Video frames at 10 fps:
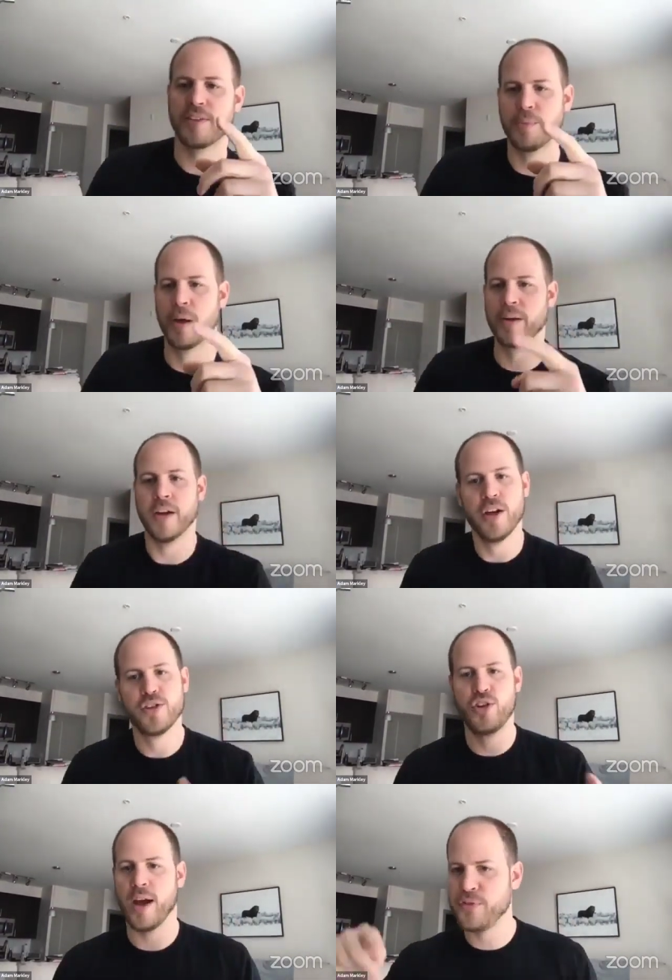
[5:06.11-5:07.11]
Monday.
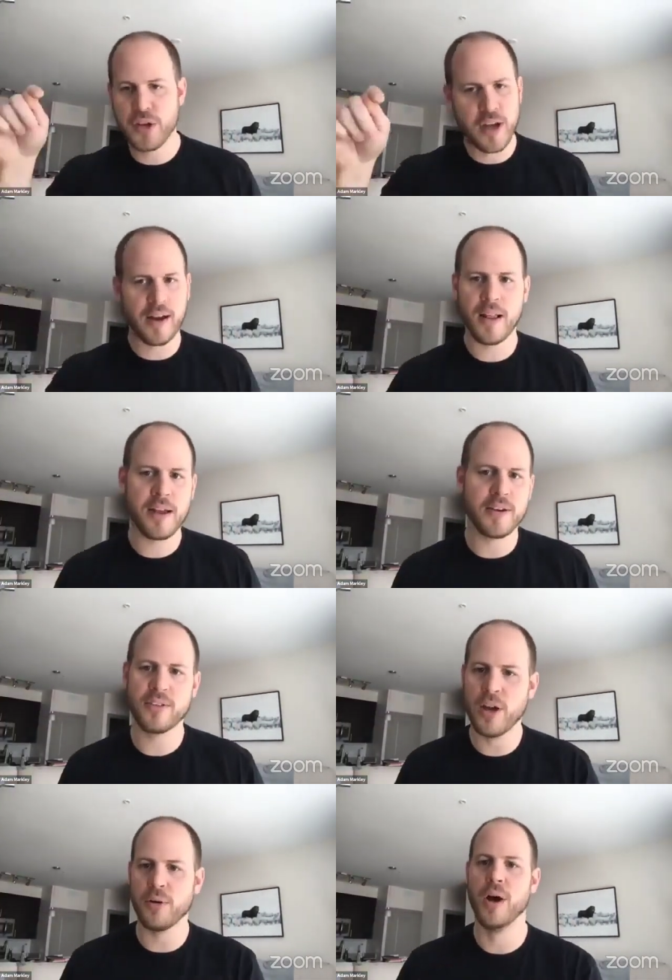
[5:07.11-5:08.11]
Jeff, you got to let us
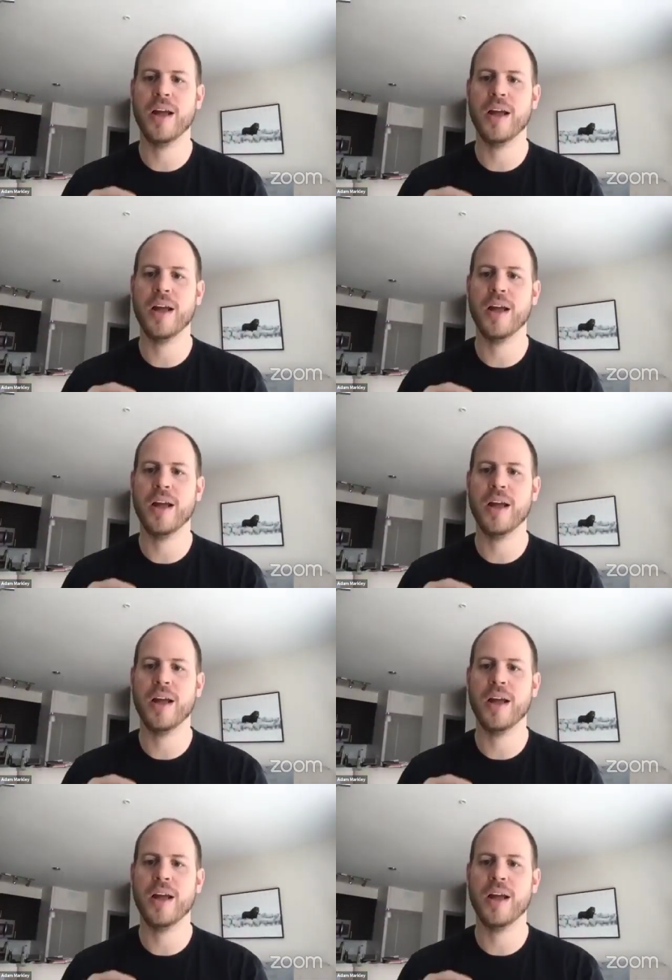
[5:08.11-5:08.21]
know.